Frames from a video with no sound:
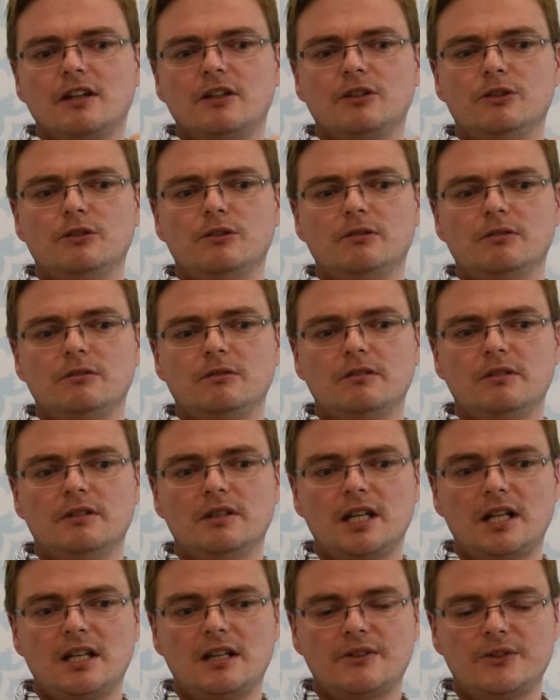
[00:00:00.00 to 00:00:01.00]
who
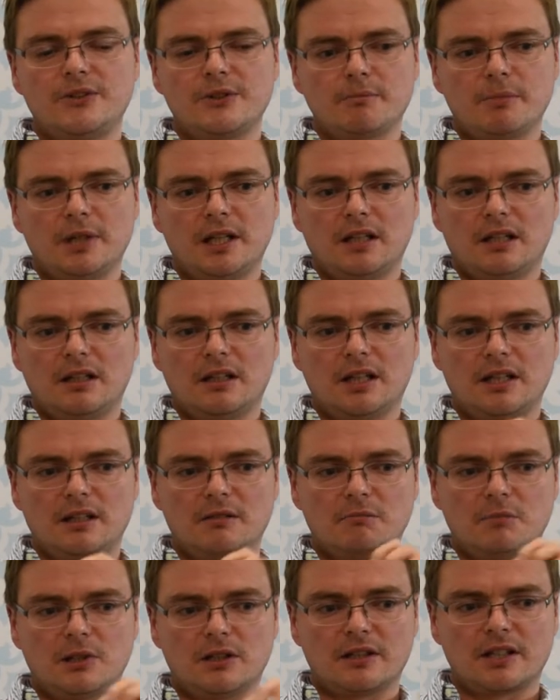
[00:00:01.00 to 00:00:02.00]
need to be
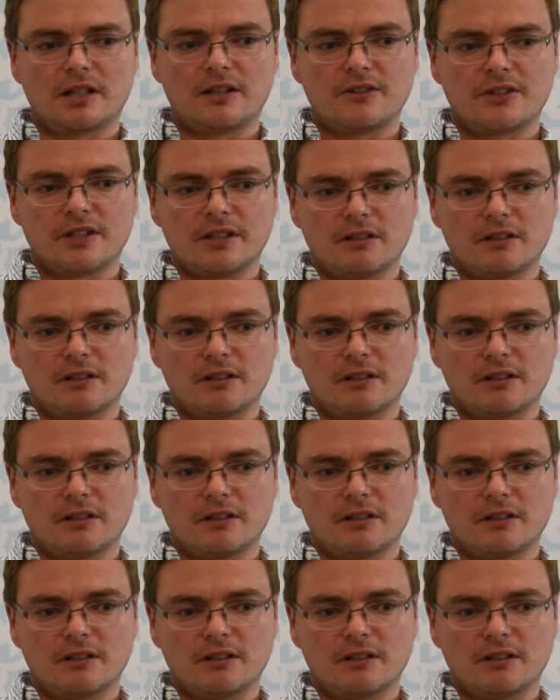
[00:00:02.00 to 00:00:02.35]
in markets